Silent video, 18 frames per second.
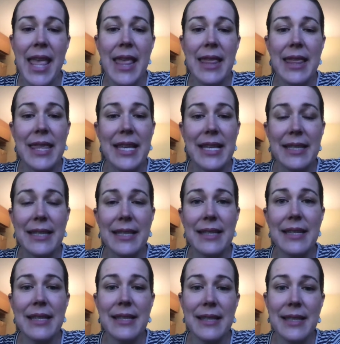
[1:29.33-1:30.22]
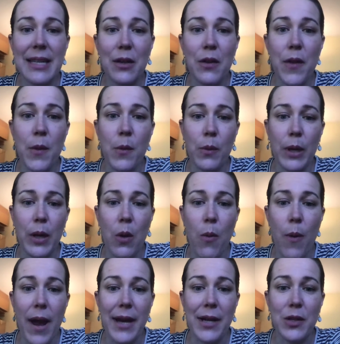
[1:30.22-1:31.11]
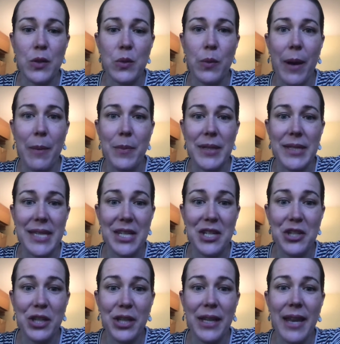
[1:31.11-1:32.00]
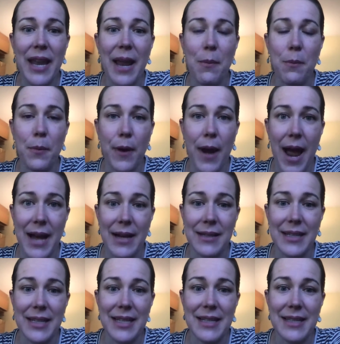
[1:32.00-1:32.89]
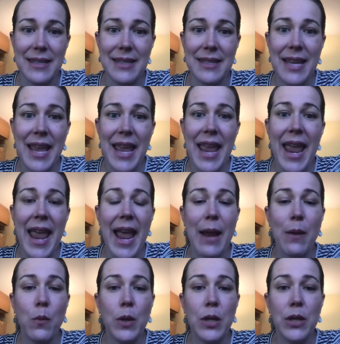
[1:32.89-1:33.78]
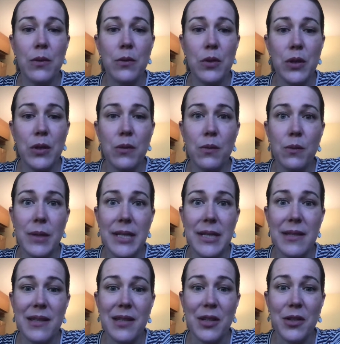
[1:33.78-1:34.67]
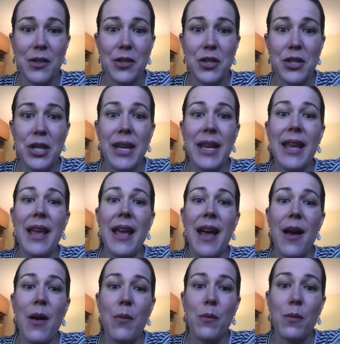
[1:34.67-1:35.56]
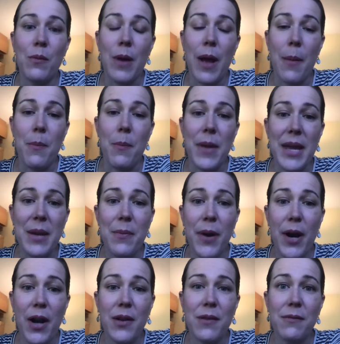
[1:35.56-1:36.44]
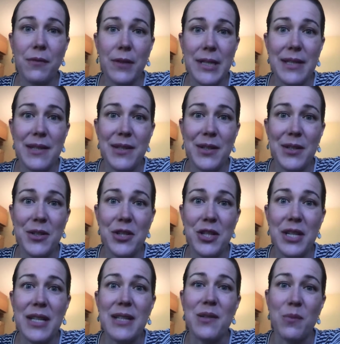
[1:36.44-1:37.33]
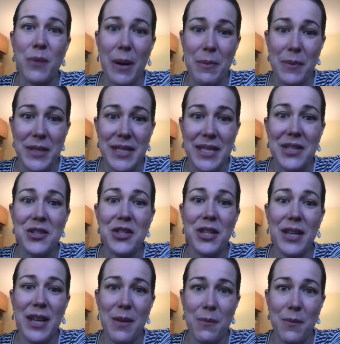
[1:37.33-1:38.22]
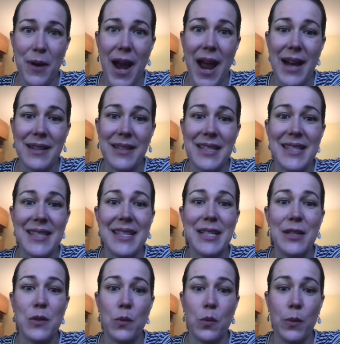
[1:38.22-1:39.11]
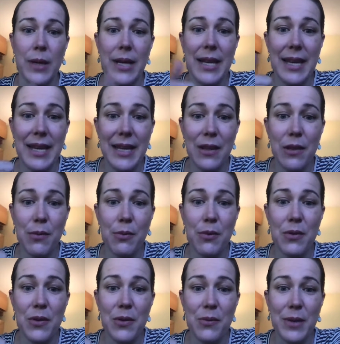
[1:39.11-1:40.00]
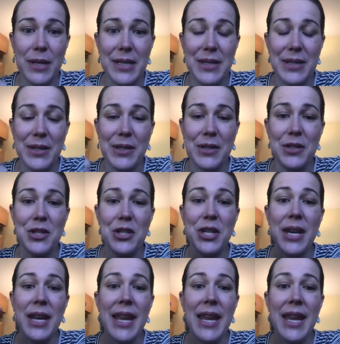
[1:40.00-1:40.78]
This is a skill that requires repetition and practice. And when you do research, a big part of research is repetition and practice. It's reading through the research.